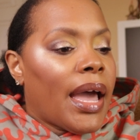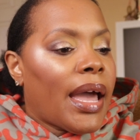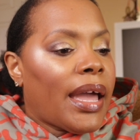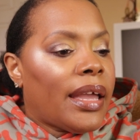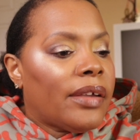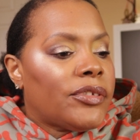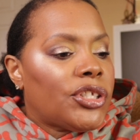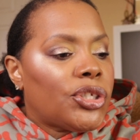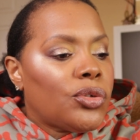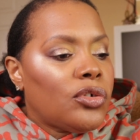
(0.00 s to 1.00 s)
I have
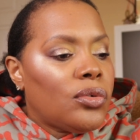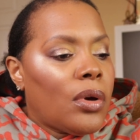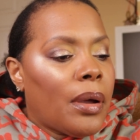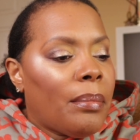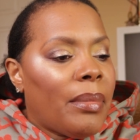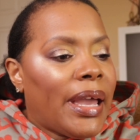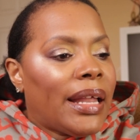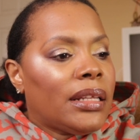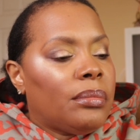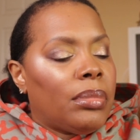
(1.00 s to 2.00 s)
two
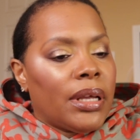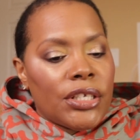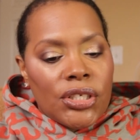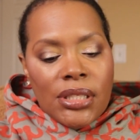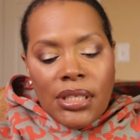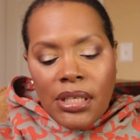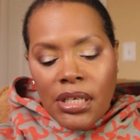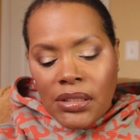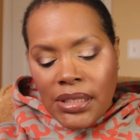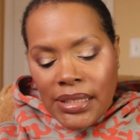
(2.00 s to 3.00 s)
Mally blushes in
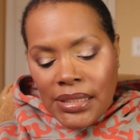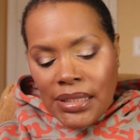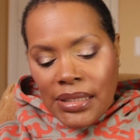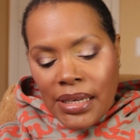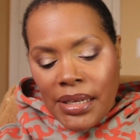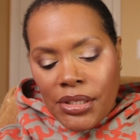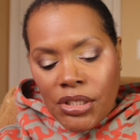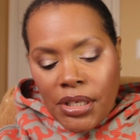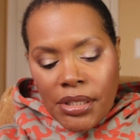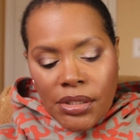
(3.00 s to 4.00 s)
here that I did not get a
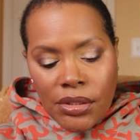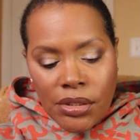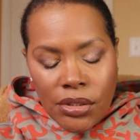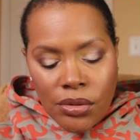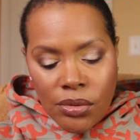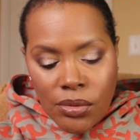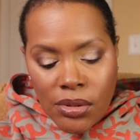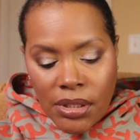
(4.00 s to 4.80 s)
chance to use.